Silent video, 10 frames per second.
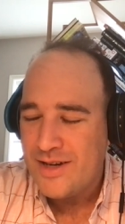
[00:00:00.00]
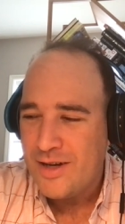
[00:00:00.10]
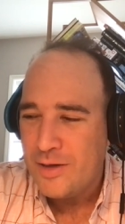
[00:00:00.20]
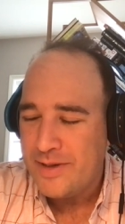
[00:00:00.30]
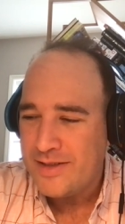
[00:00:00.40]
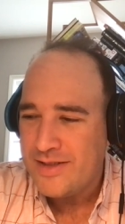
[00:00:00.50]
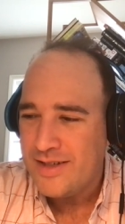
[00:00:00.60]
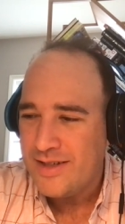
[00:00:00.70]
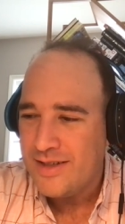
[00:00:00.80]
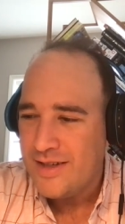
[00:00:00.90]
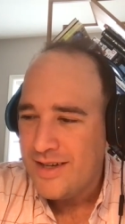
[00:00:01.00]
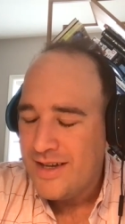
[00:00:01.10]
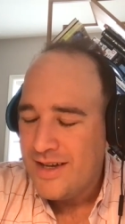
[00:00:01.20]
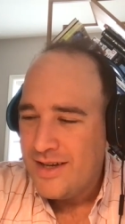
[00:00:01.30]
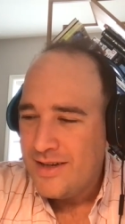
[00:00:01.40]
that are helping to
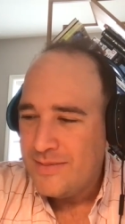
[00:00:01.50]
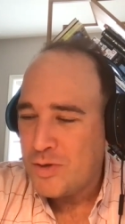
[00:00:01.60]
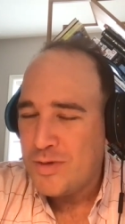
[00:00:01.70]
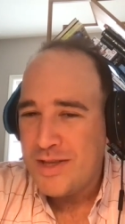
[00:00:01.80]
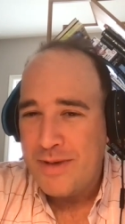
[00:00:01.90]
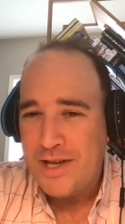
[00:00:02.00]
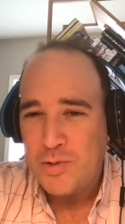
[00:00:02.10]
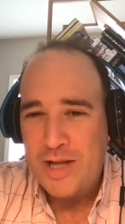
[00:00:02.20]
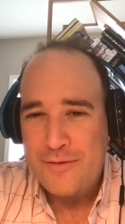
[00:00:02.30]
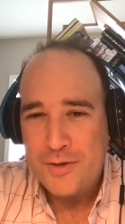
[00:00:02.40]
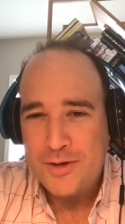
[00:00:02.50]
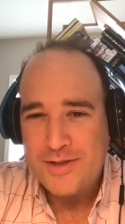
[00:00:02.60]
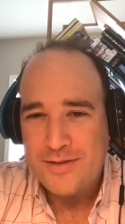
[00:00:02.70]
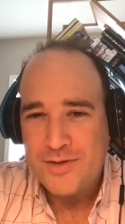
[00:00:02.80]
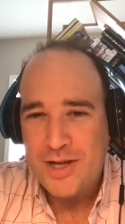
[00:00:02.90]
reduce the manual
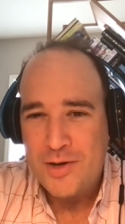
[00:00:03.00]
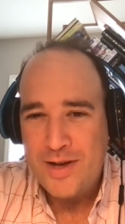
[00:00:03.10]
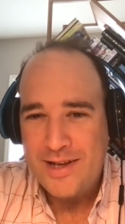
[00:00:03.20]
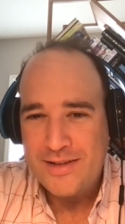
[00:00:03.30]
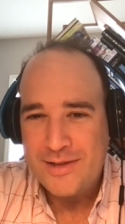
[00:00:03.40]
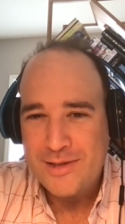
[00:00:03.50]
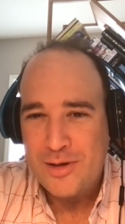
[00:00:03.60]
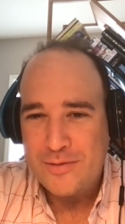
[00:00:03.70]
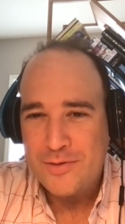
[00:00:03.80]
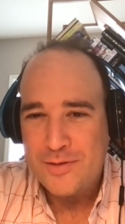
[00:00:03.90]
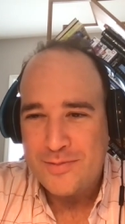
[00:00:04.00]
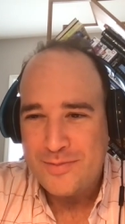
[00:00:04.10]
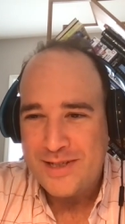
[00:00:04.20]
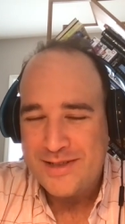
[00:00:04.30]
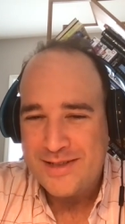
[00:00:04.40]
effort of generating these long
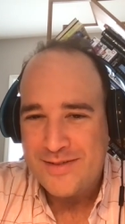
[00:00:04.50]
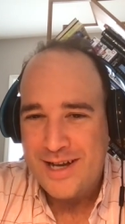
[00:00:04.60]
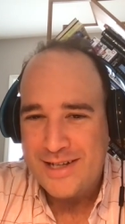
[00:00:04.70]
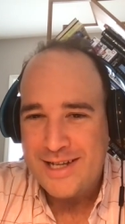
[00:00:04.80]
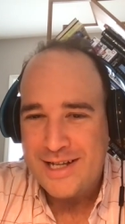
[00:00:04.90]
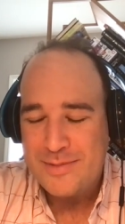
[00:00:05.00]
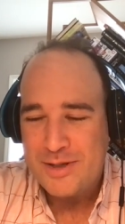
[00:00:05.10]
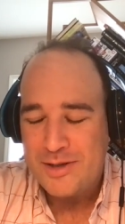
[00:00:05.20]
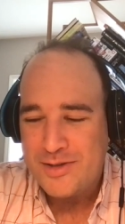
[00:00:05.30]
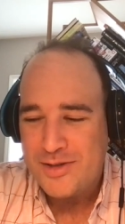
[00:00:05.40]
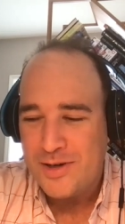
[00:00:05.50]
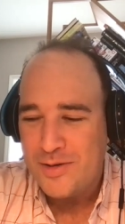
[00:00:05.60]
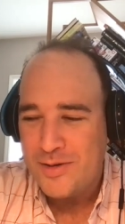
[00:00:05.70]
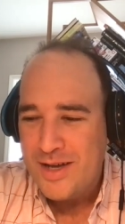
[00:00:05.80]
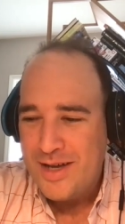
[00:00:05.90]
form pieces of content, but
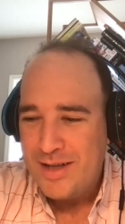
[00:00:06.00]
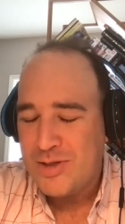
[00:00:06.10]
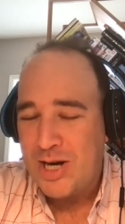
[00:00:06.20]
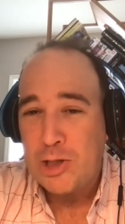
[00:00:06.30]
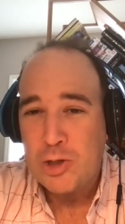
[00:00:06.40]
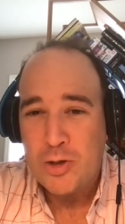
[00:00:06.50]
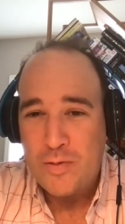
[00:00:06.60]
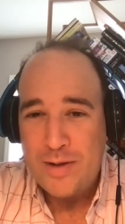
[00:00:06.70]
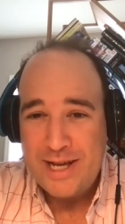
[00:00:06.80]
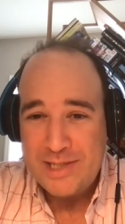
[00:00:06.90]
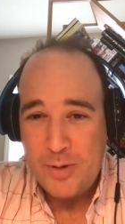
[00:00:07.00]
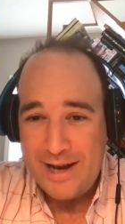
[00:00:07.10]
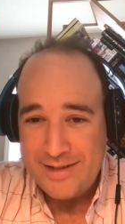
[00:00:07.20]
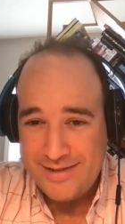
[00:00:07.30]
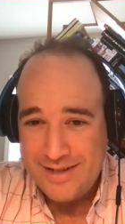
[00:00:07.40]
also try to learn what best
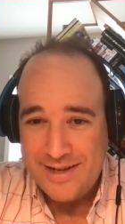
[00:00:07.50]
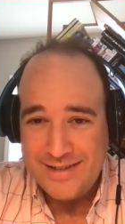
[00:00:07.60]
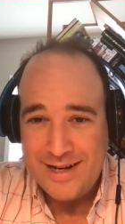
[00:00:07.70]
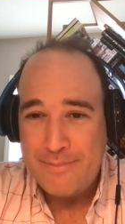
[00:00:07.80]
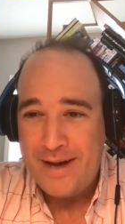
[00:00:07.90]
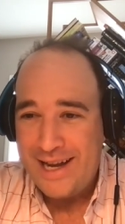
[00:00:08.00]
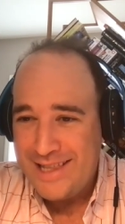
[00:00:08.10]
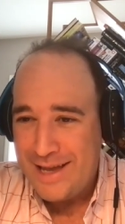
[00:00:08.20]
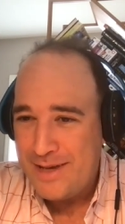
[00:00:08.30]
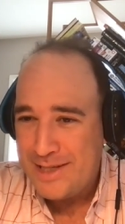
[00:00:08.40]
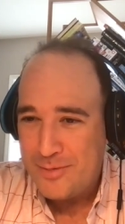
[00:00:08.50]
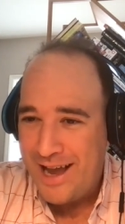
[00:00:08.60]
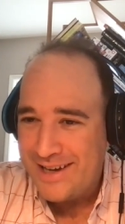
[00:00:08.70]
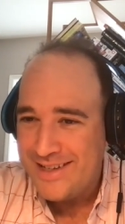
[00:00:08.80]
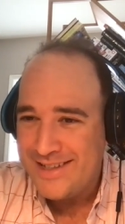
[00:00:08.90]
practice is and embody that best
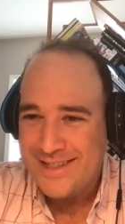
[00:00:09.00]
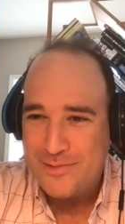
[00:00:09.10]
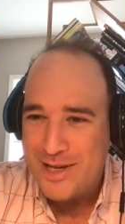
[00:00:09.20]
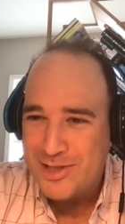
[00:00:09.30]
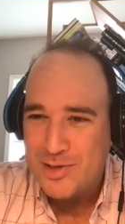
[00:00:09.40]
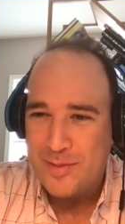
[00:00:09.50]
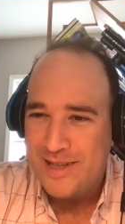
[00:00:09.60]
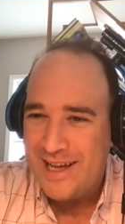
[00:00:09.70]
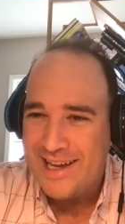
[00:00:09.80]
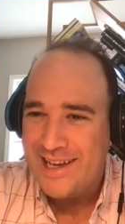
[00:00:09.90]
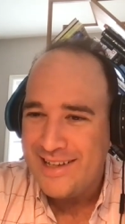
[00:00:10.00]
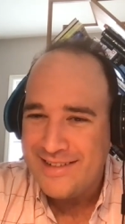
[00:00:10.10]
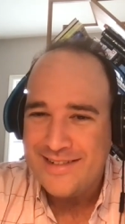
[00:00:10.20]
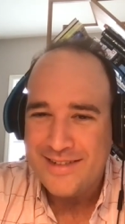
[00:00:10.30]
practice in the way that you're applying it